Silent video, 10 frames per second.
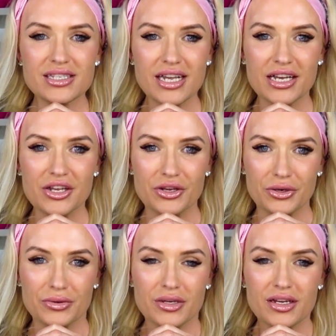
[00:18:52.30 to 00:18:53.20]
to say to
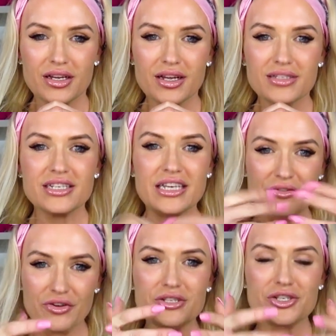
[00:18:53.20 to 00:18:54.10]
you, to
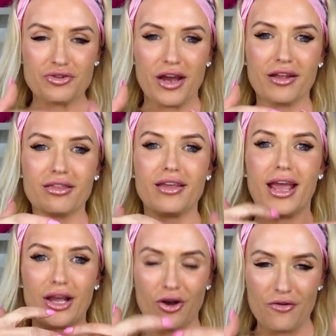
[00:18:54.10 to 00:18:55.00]
give you strength
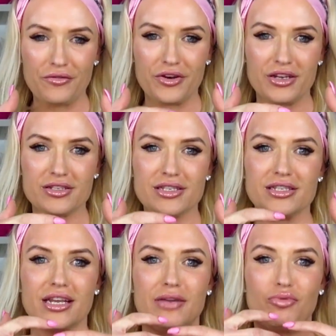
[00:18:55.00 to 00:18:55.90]
and
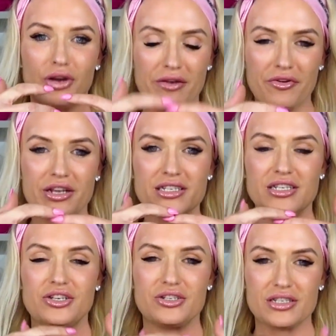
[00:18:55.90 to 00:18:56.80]
confidence in whatever it
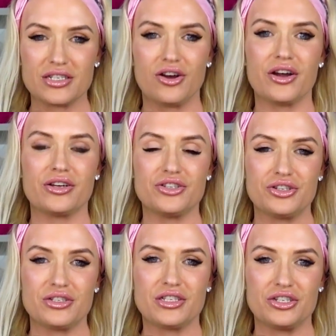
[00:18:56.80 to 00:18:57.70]
is that you desire
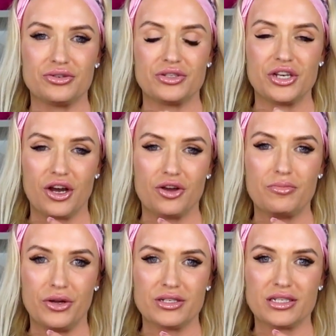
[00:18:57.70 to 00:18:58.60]
and choose to do in your
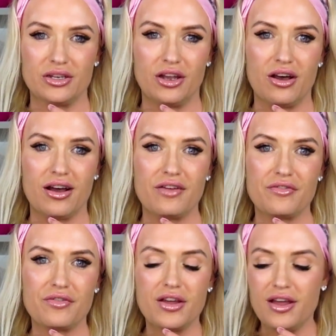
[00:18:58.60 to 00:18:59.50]
own personal
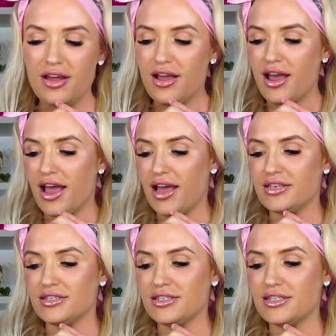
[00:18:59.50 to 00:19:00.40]
life,
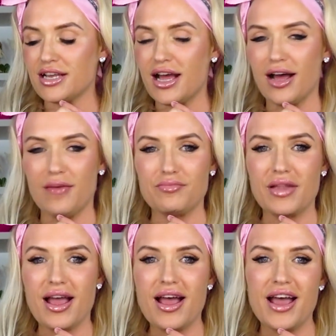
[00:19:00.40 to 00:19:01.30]
and
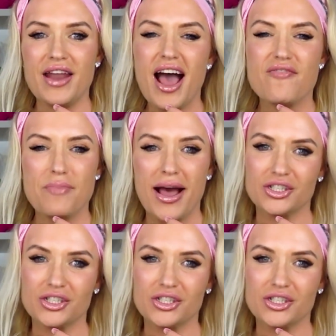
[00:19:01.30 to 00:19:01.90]
have